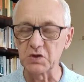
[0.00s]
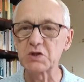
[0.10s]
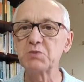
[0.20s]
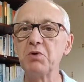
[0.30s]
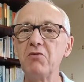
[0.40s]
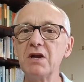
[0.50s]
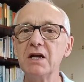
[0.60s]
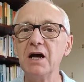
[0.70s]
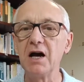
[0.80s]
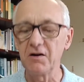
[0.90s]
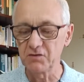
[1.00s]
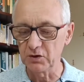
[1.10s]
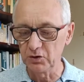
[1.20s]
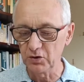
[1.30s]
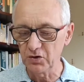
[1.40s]
The Spirit of
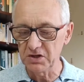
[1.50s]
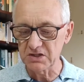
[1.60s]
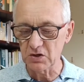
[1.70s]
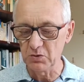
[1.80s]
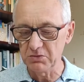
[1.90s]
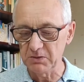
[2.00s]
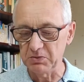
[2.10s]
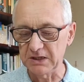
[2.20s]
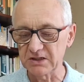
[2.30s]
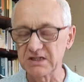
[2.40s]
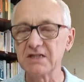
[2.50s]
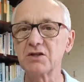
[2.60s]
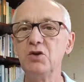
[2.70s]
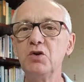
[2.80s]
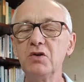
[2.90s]
the Lord is on me because he's
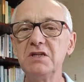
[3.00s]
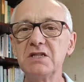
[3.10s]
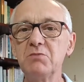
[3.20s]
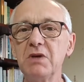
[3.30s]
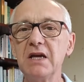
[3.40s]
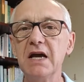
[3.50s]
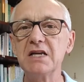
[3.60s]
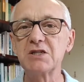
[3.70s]
anointed me